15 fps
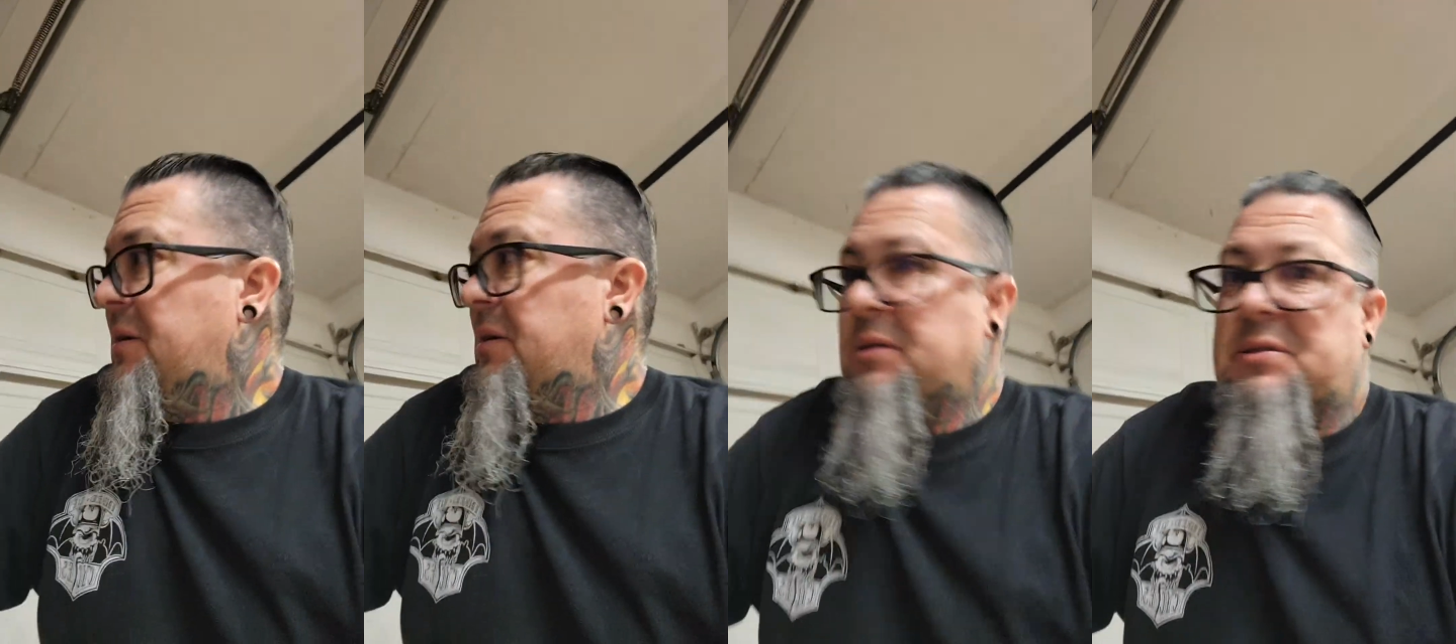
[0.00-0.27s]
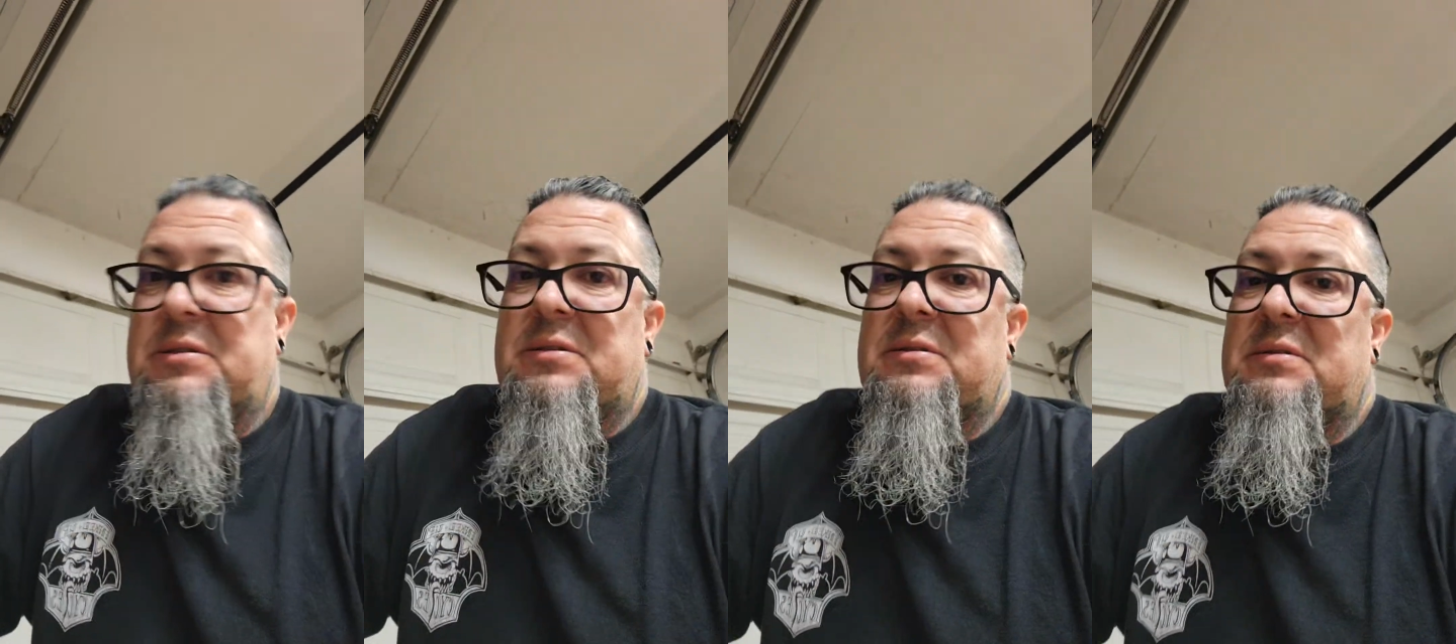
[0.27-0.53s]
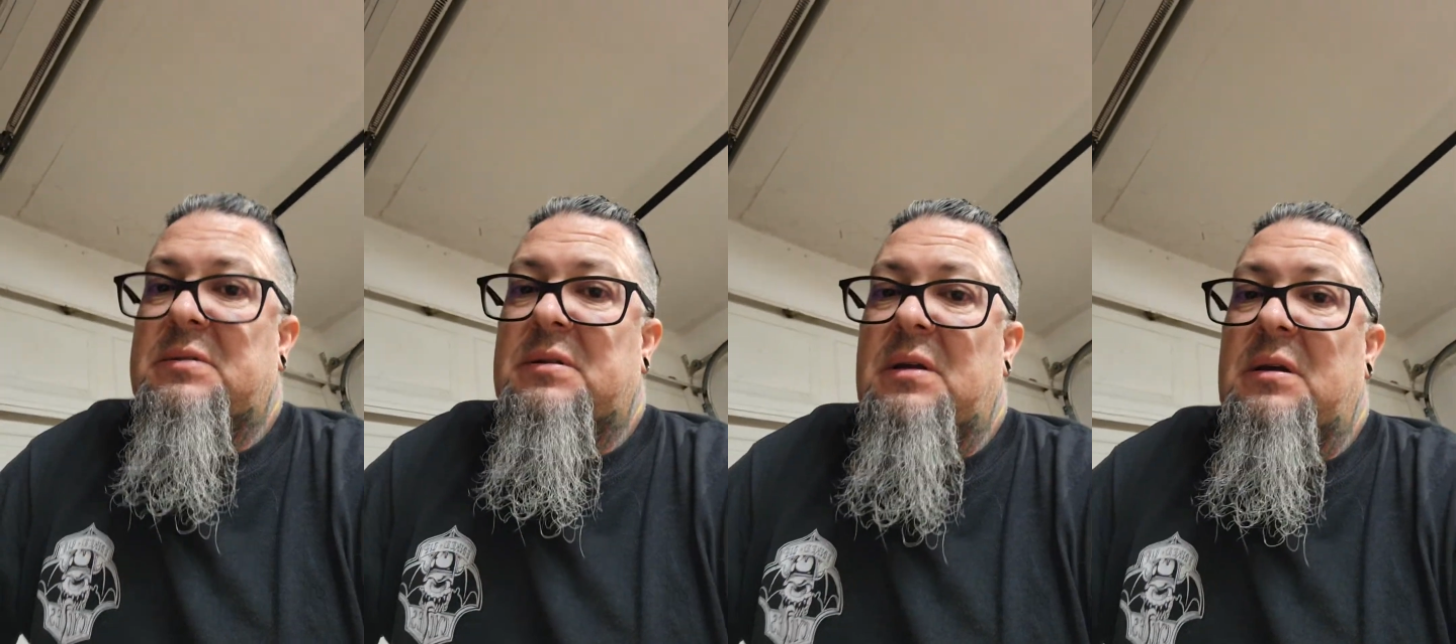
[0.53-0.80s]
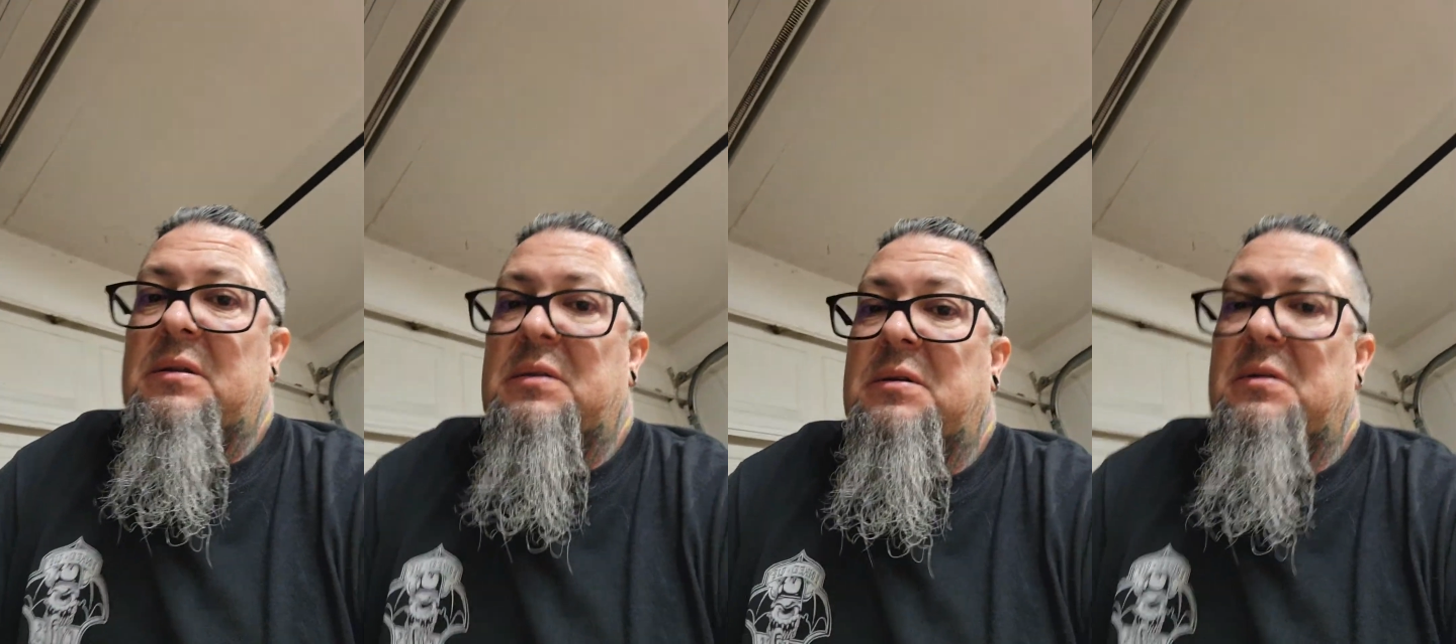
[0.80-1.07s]
It's
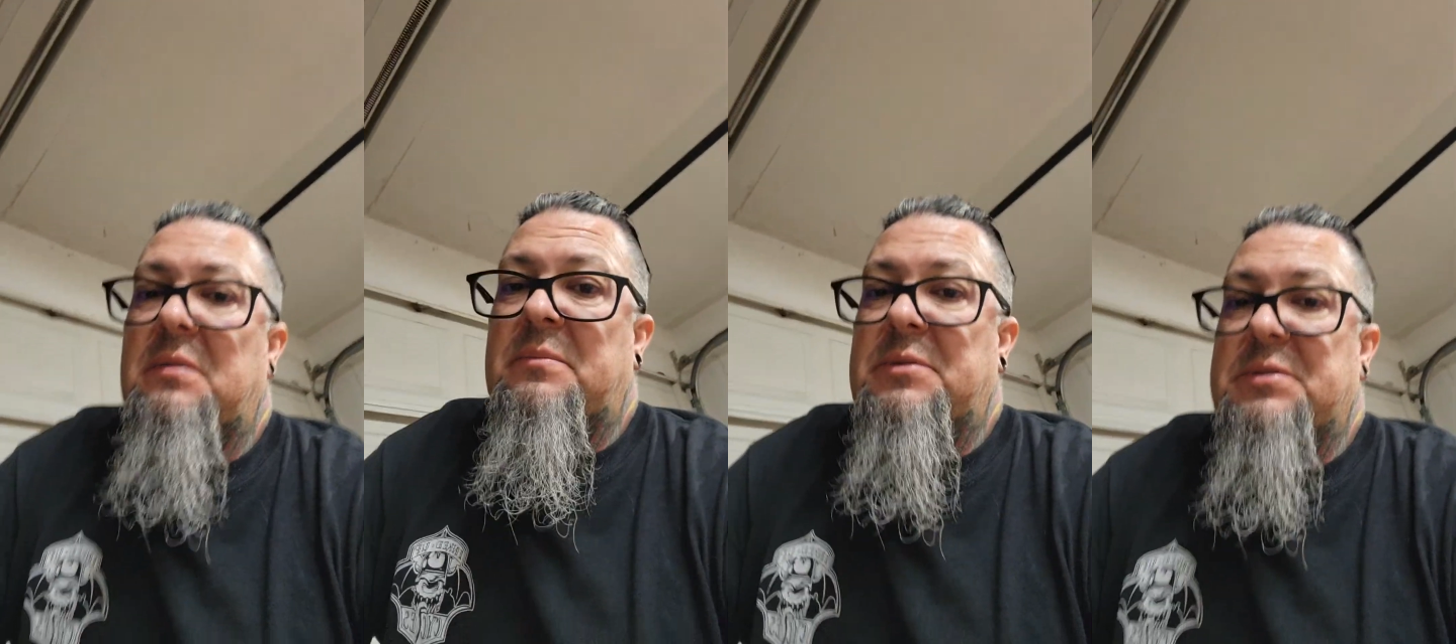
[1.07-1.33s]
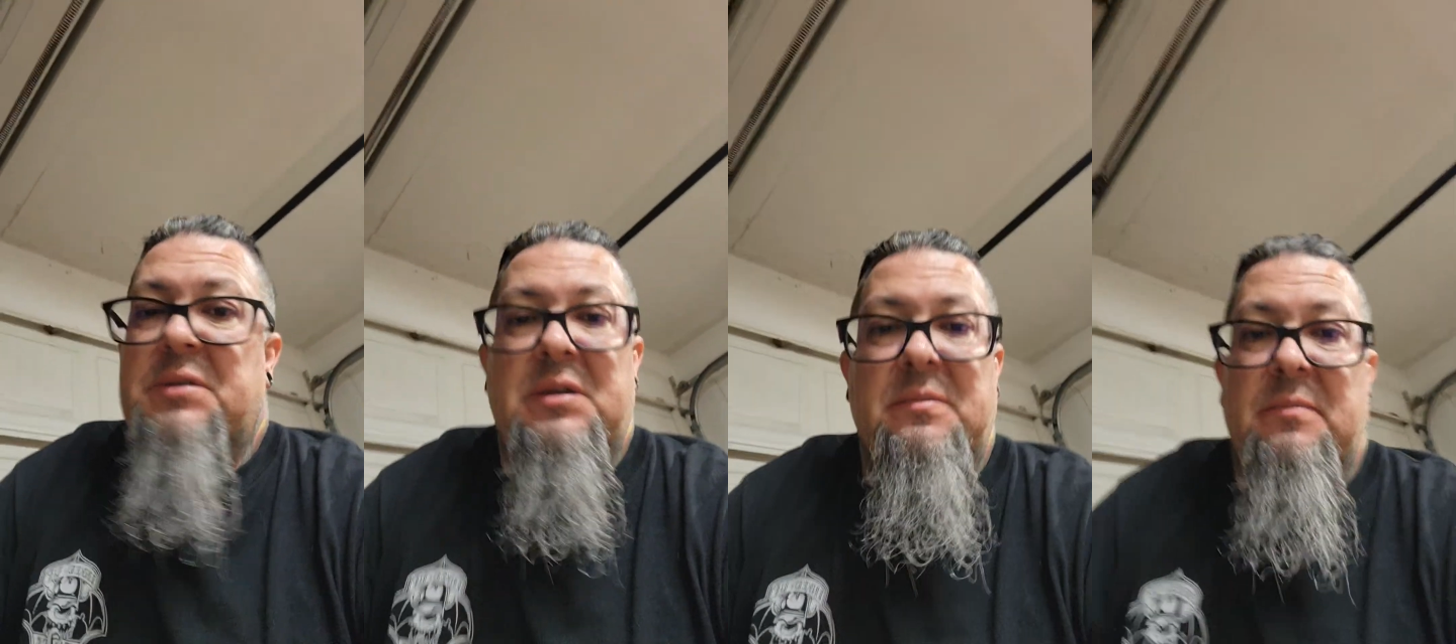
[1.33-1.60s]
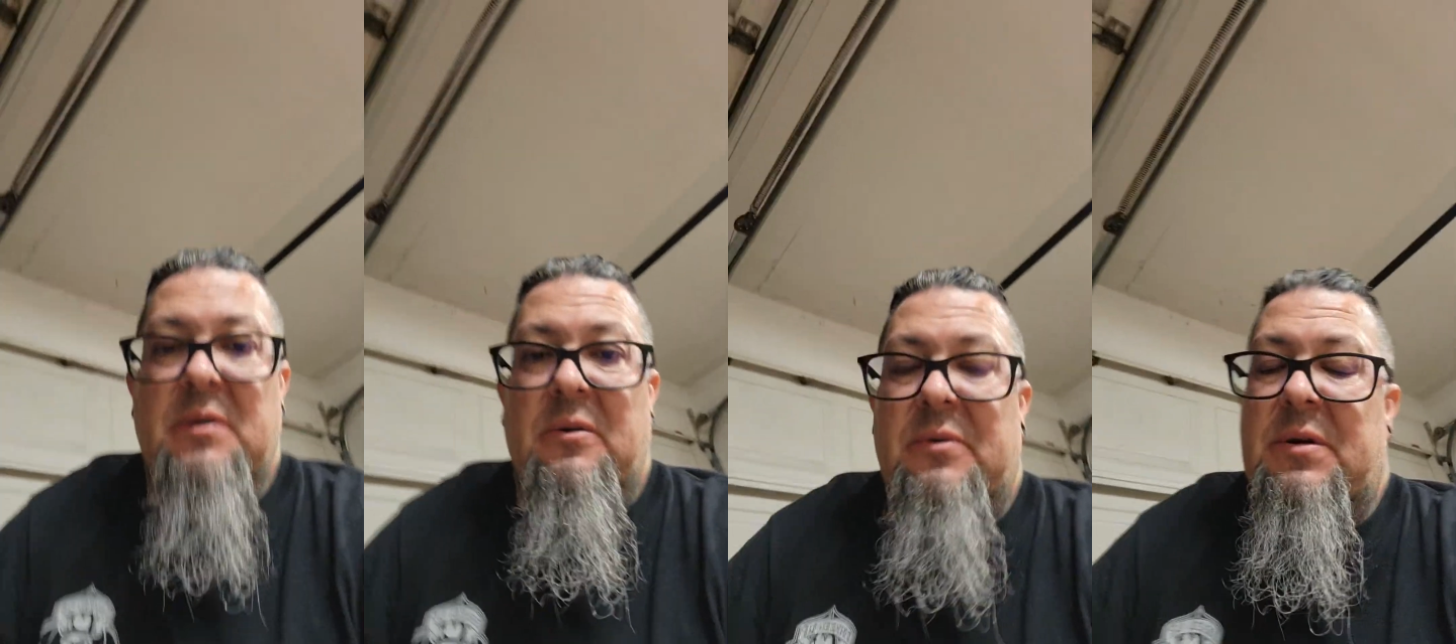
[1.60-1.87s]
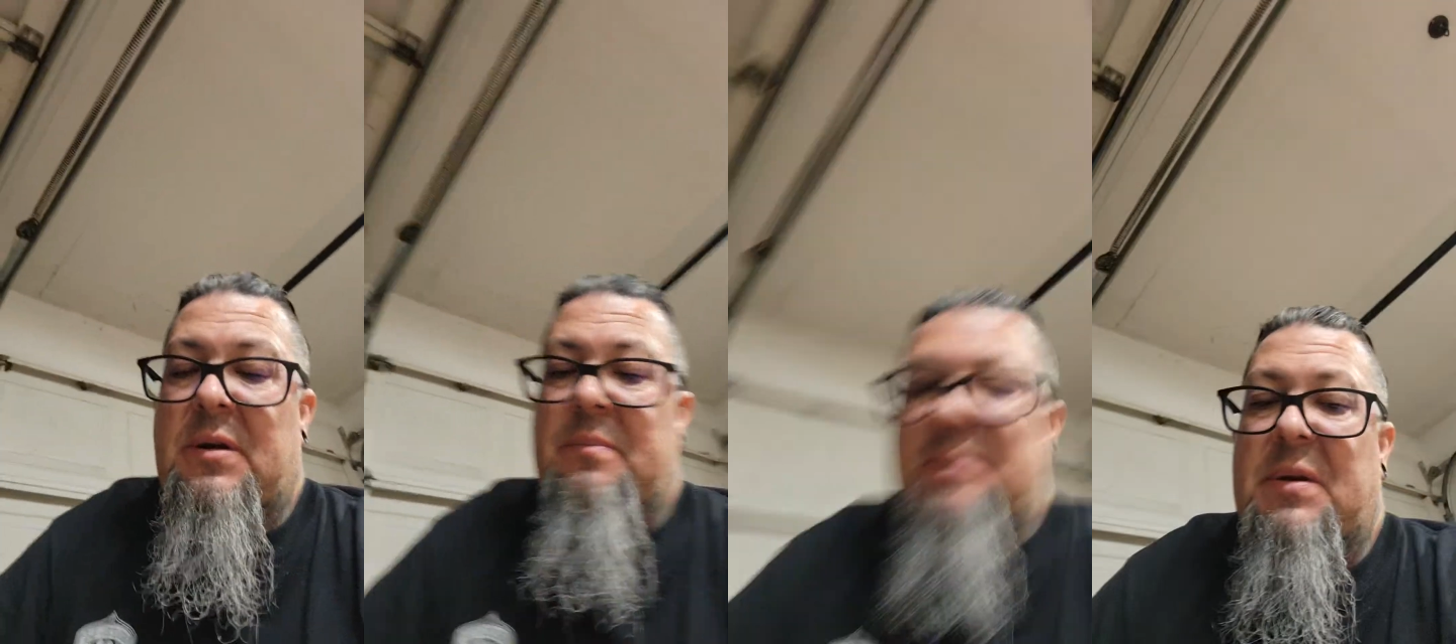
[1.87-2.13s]
that the numbers keep going
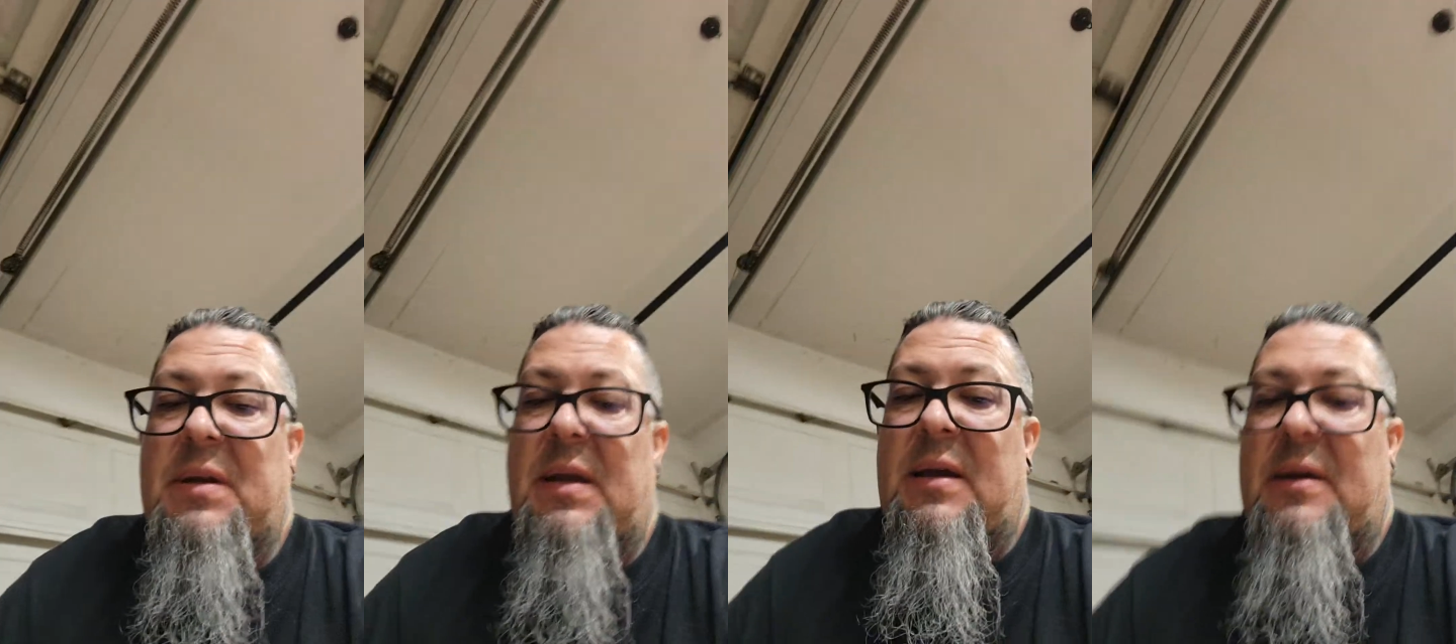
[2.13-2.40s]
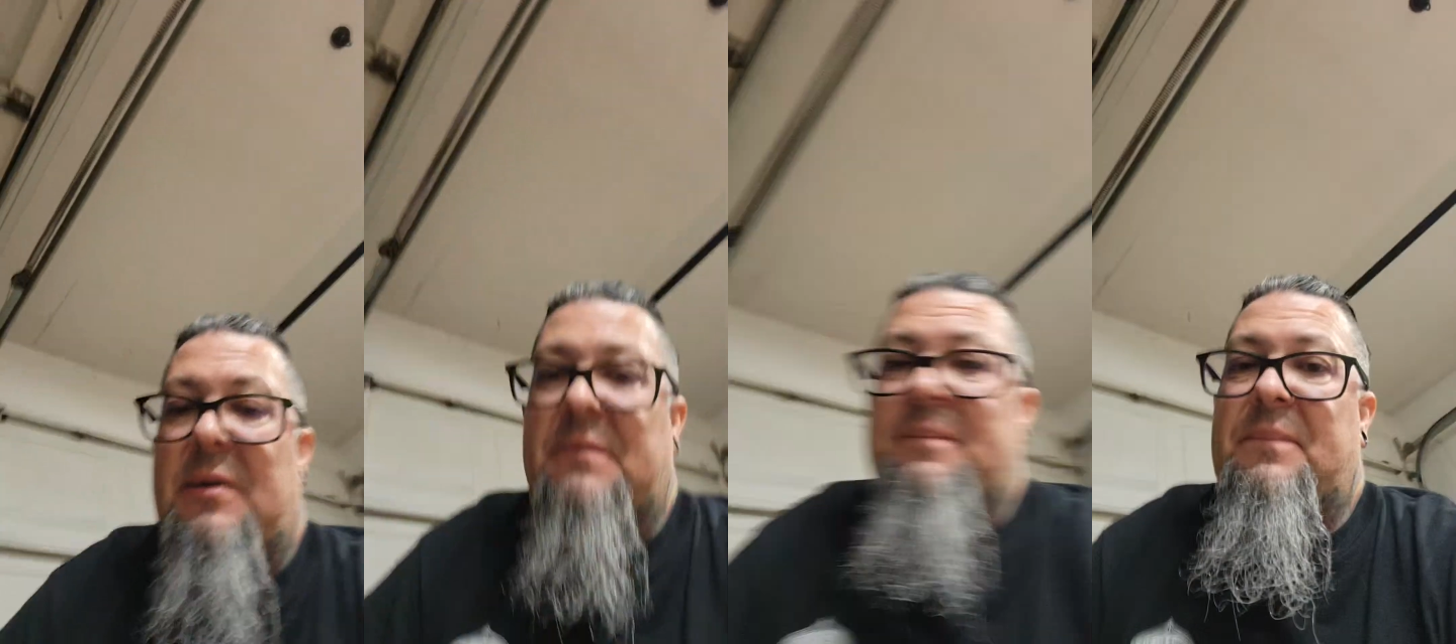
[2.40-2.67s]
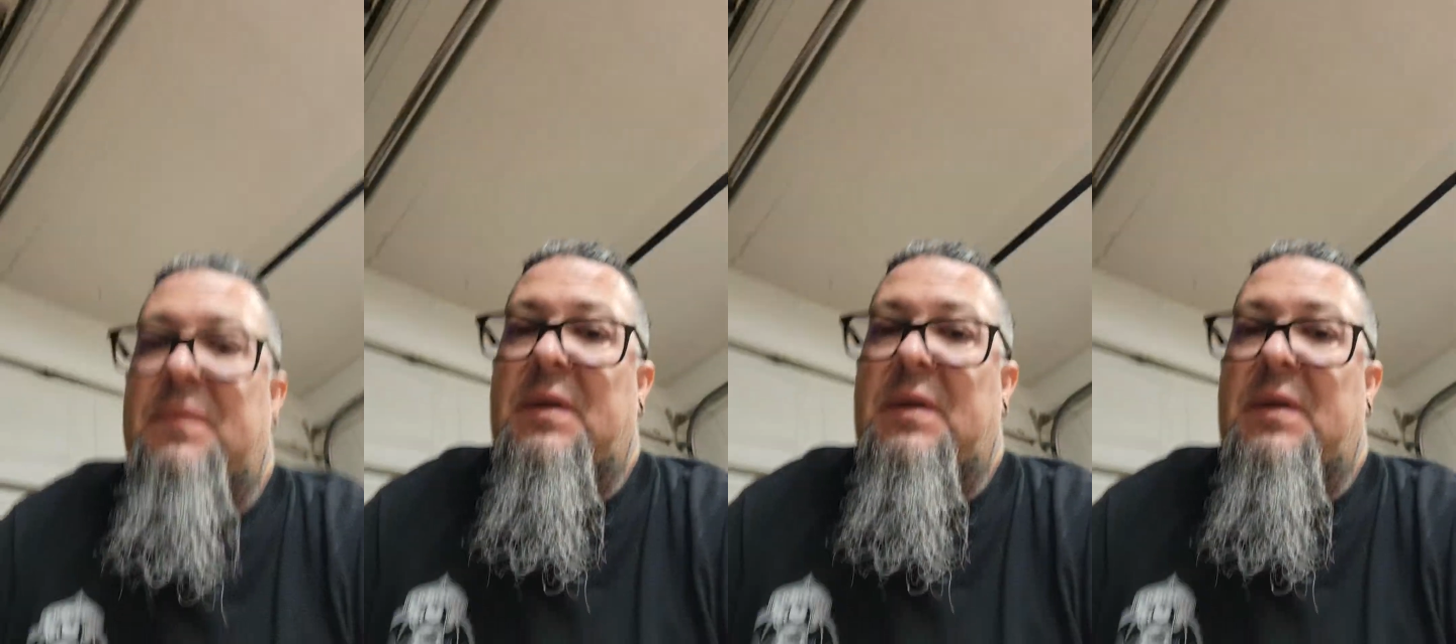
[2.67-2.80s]
up and down.